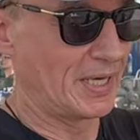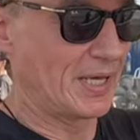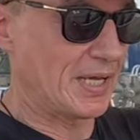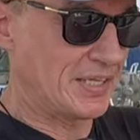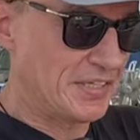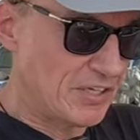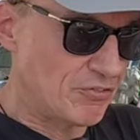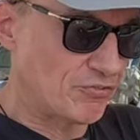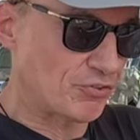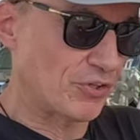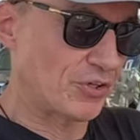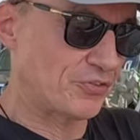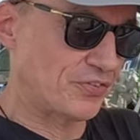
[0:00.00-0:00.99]
In these
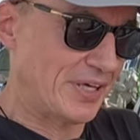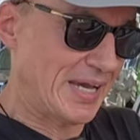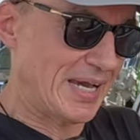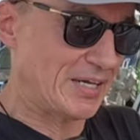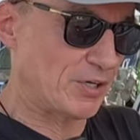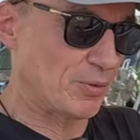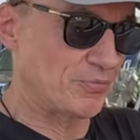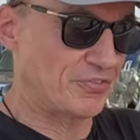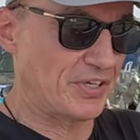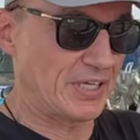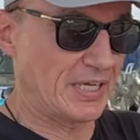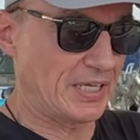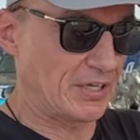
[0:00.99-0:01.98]
trucks the air comes
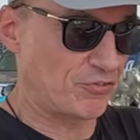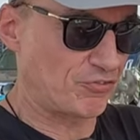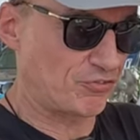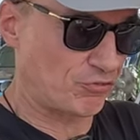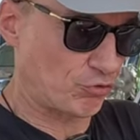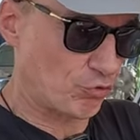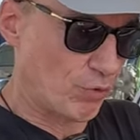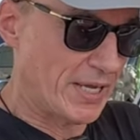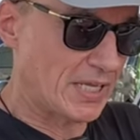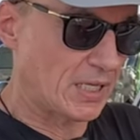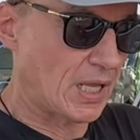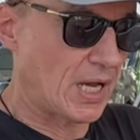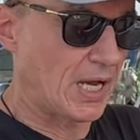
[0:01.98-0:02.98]
in a straight
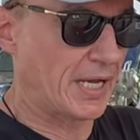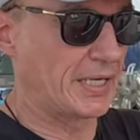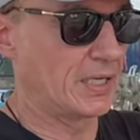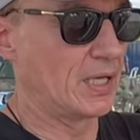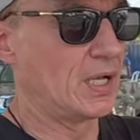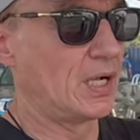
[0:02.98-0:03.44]
line,